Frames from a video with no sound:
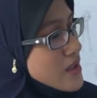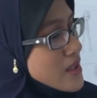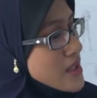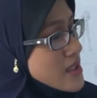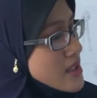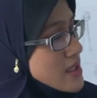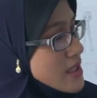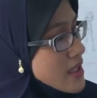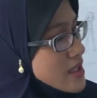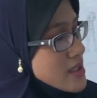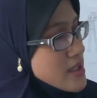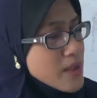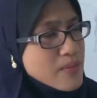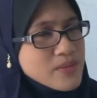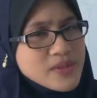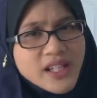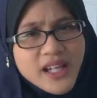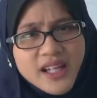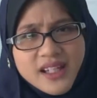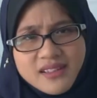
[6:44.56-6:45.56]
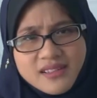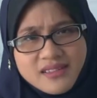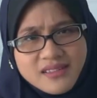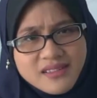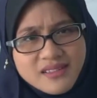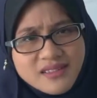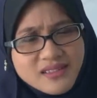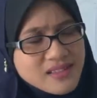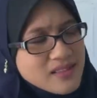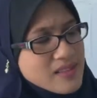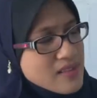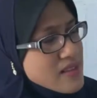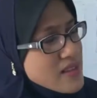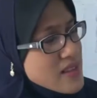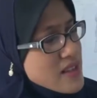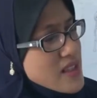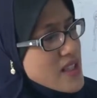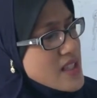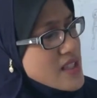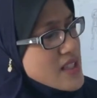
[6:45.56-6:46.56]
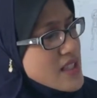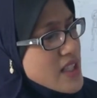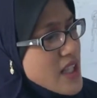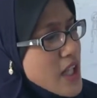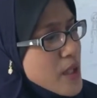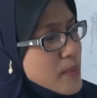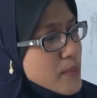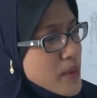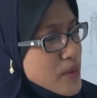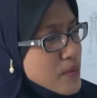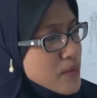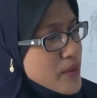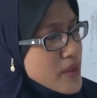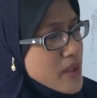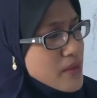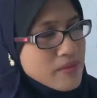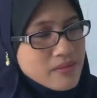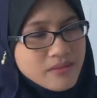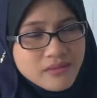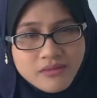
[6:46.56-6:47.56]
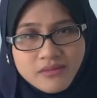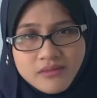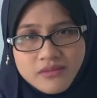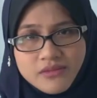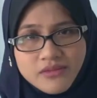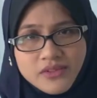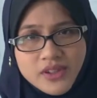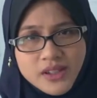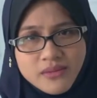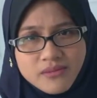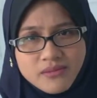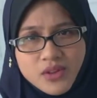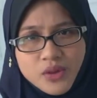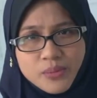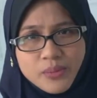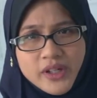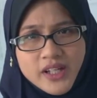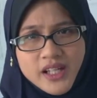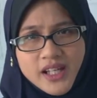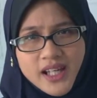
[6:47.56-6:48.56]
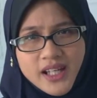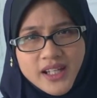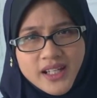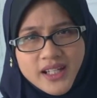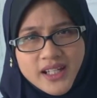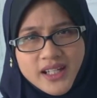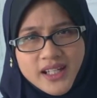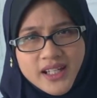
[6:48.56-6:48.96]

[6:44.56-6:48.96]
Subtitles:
Is it a subject? Is it helping verb? Verb or predicate?